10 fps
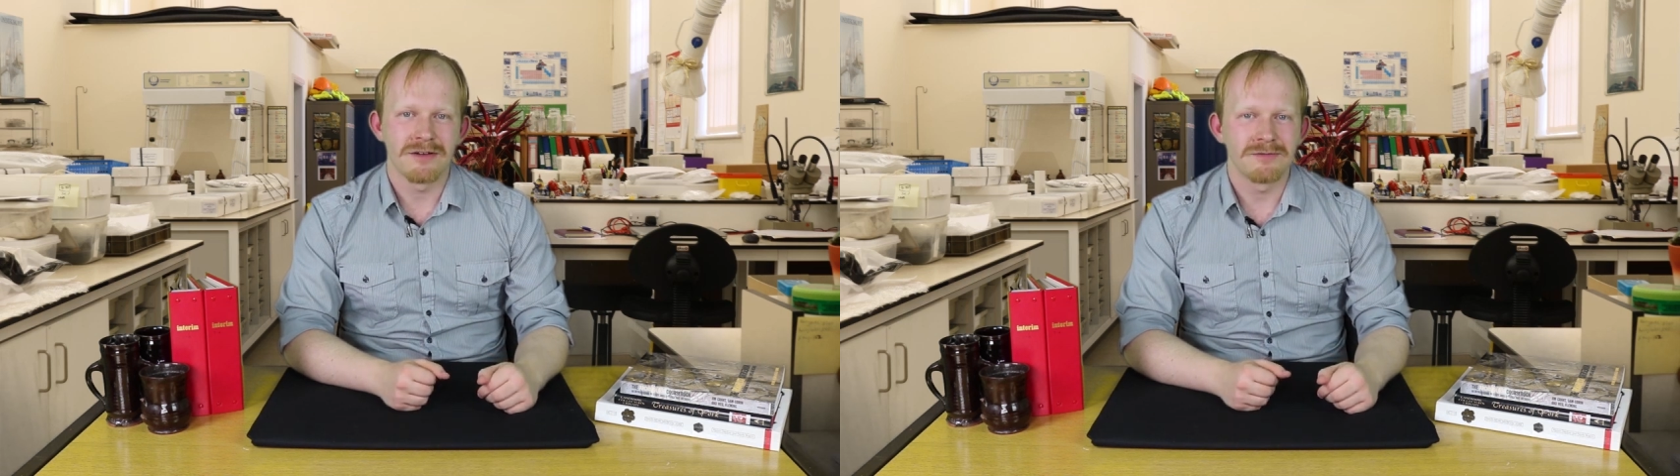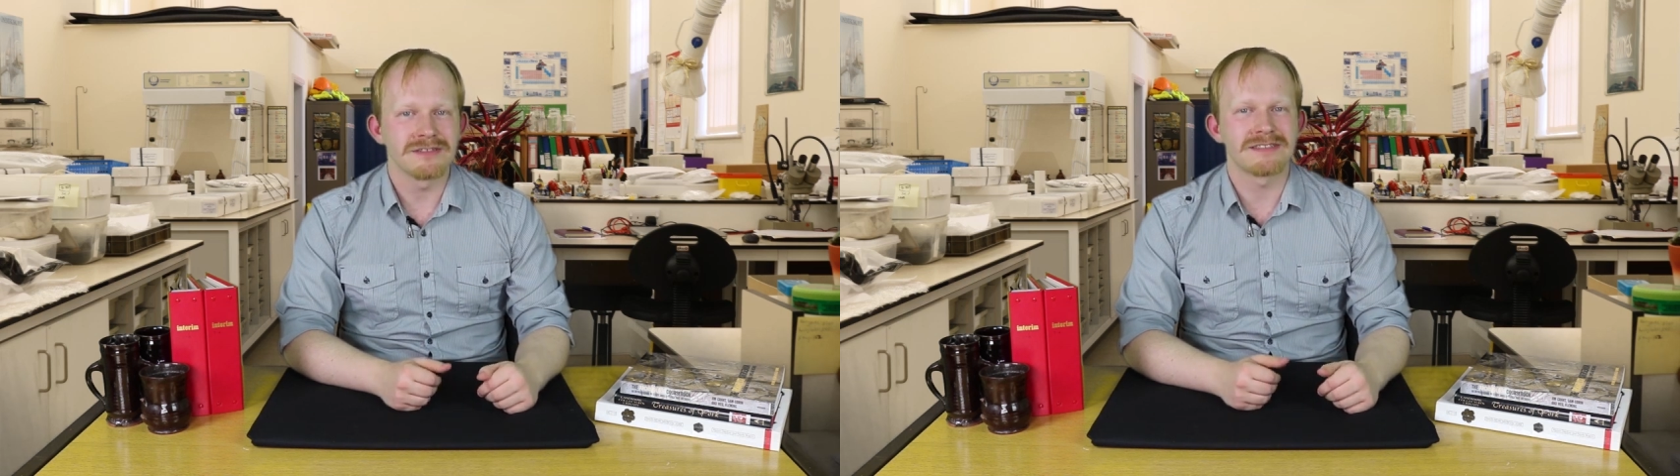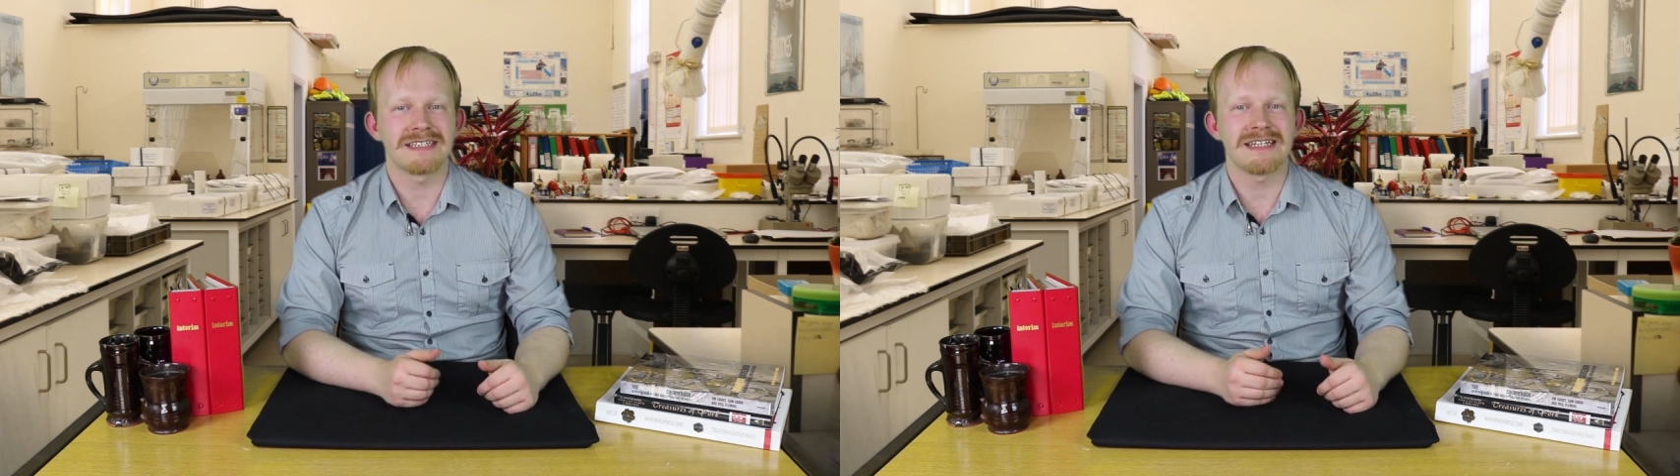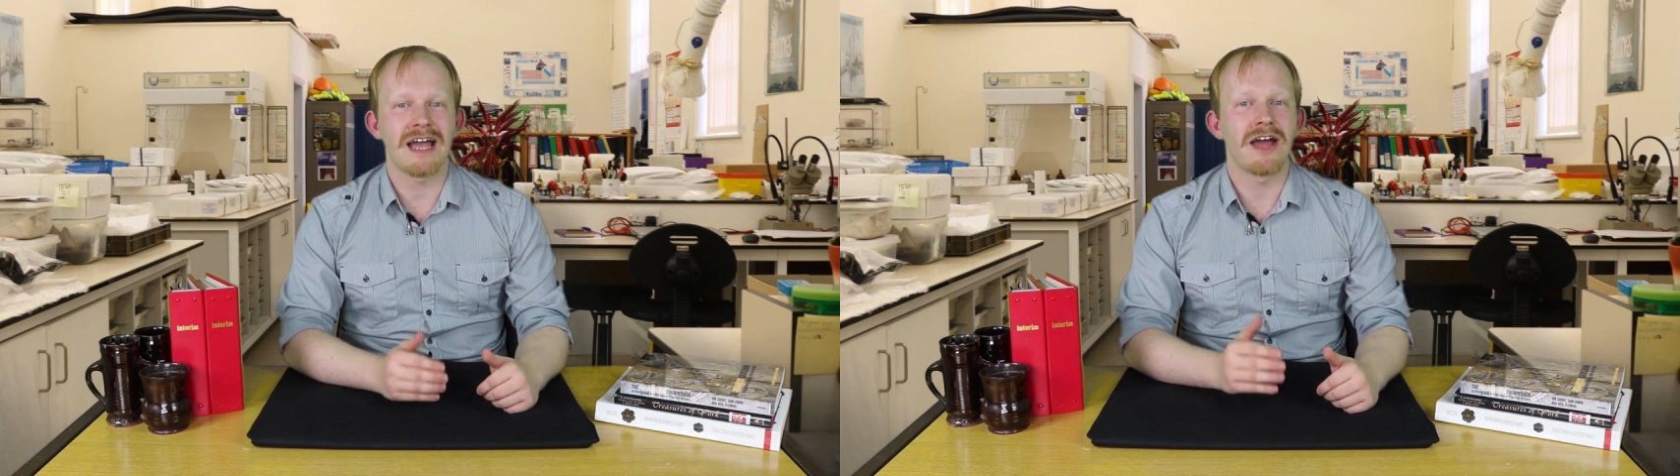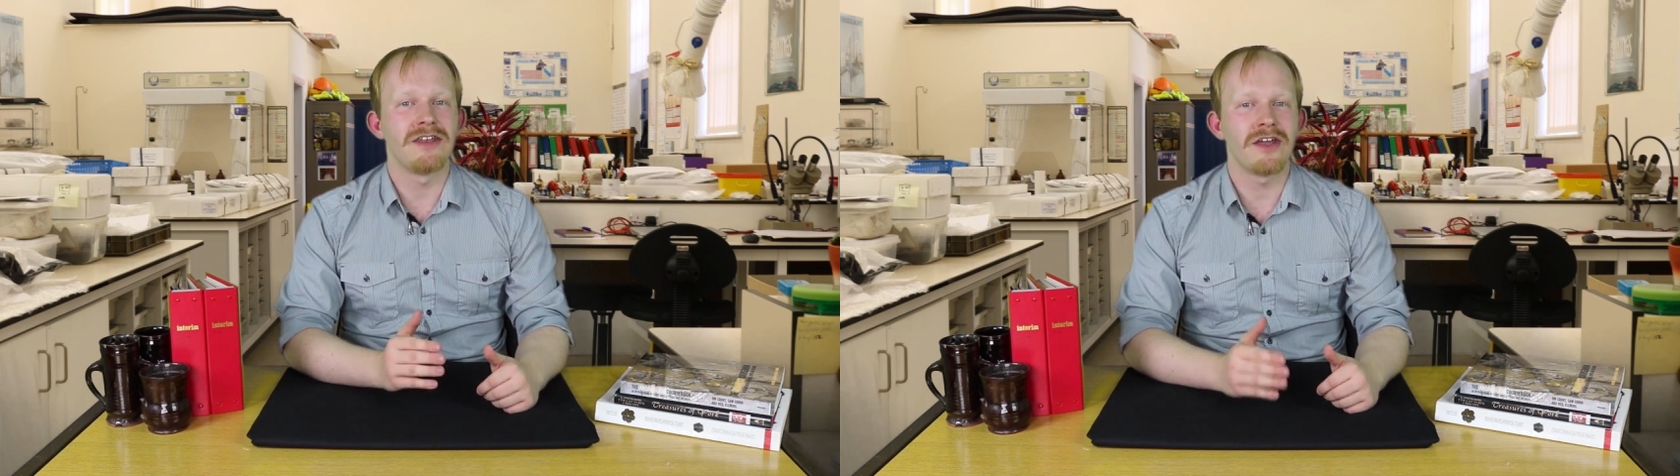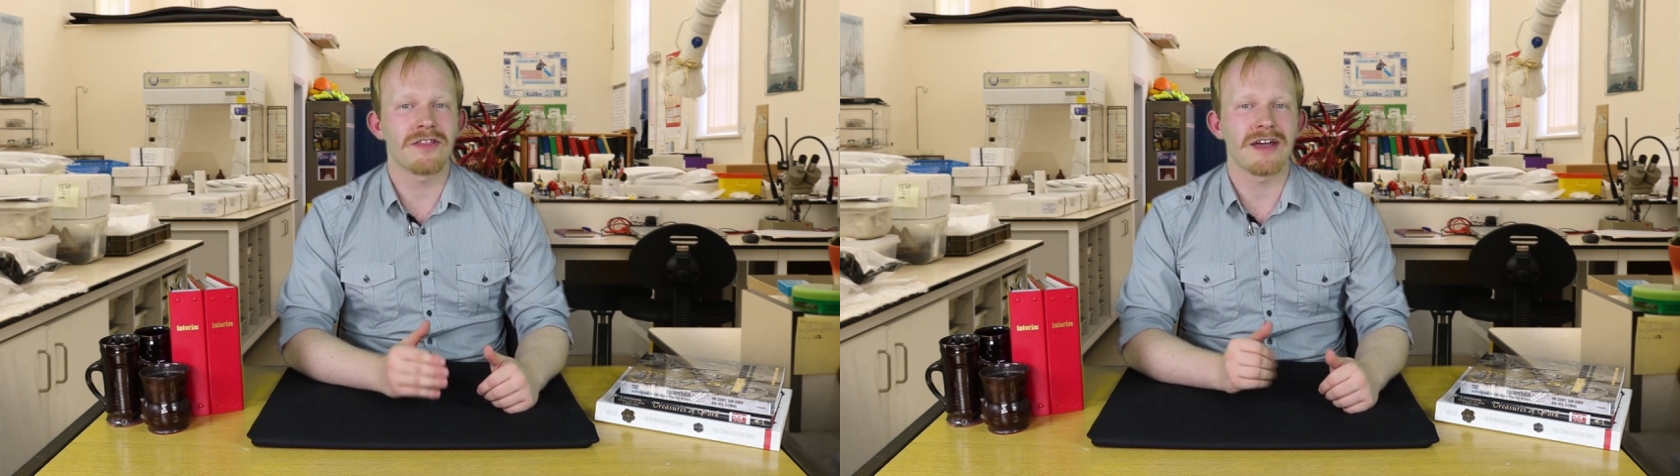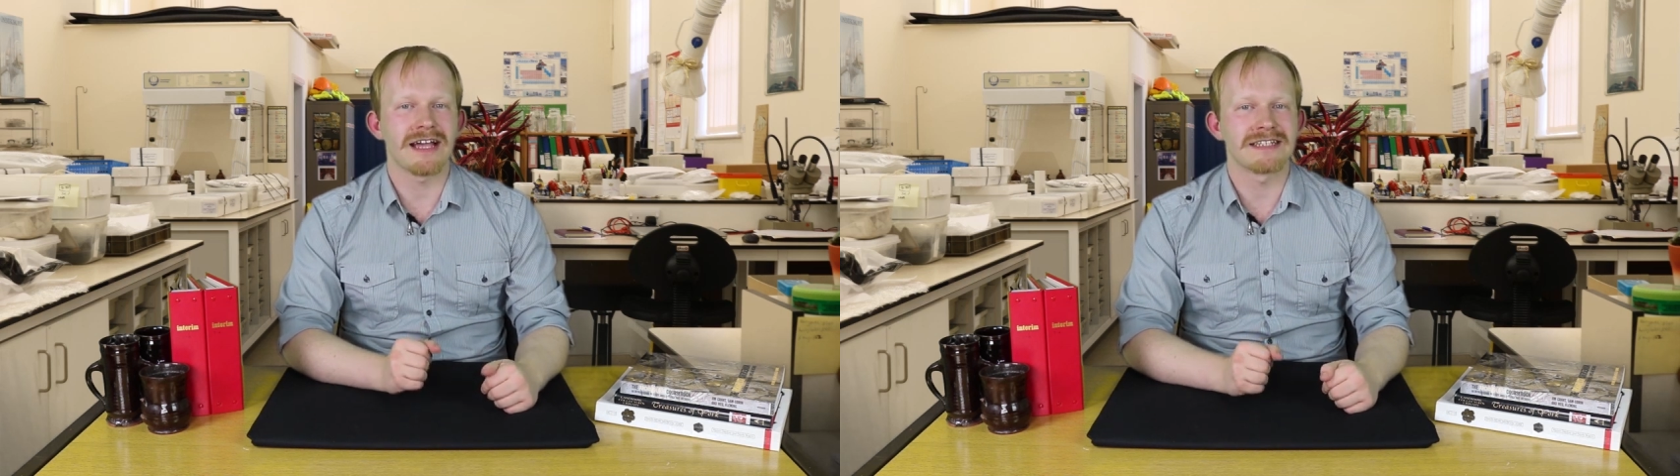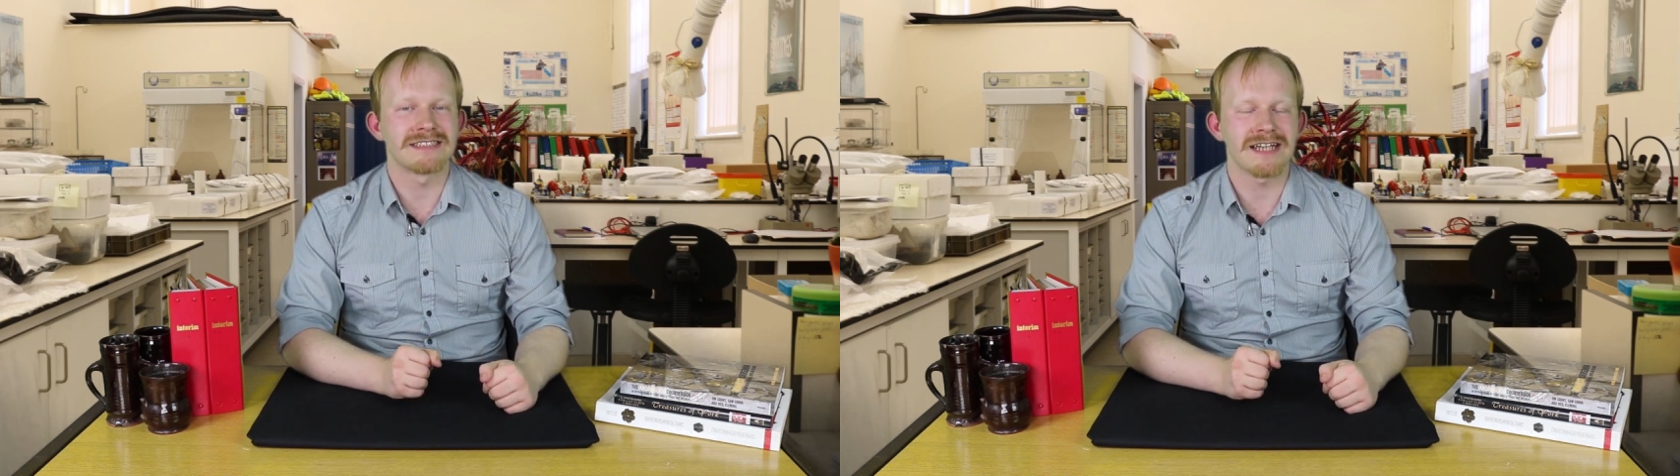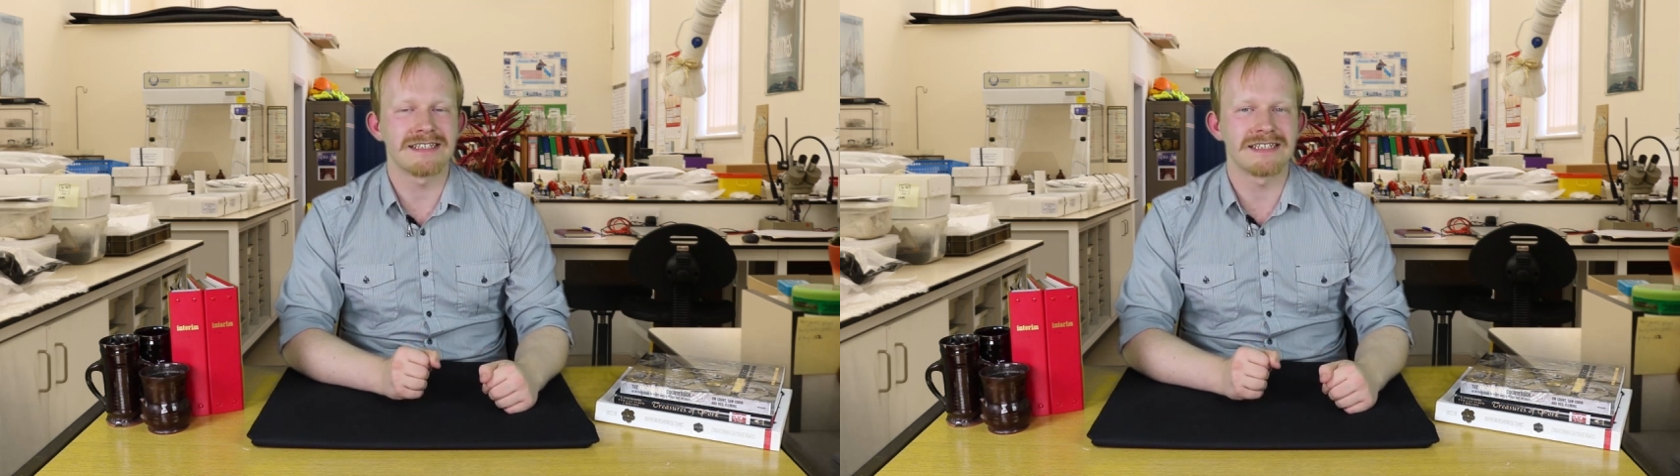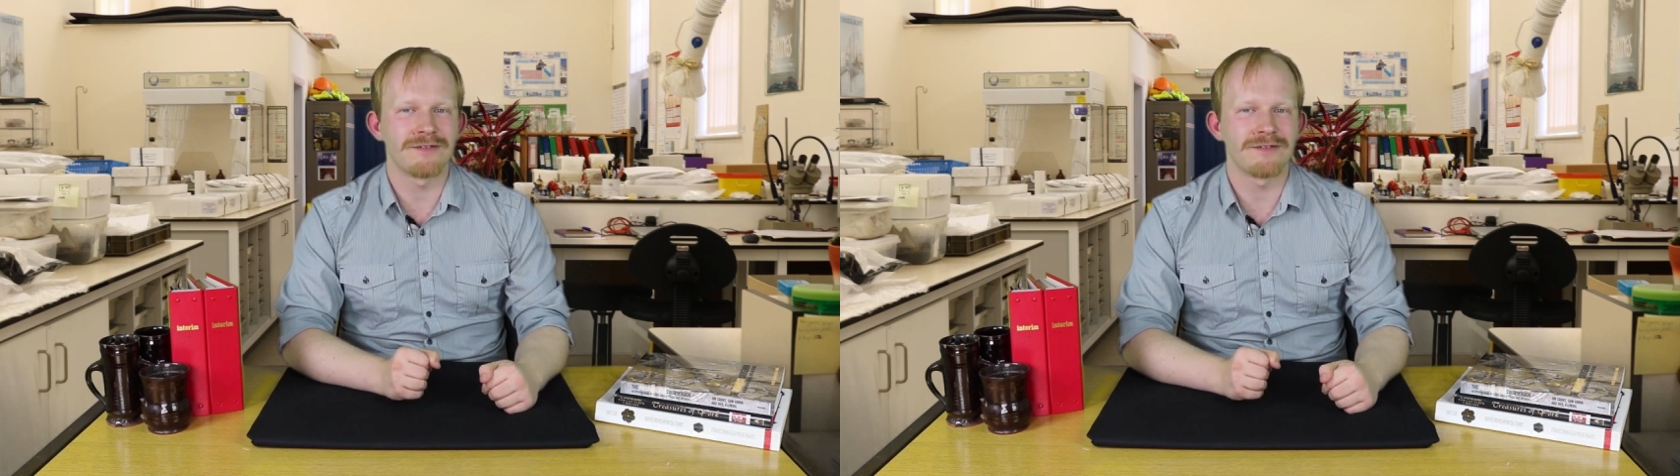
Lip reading: We'll see another exciting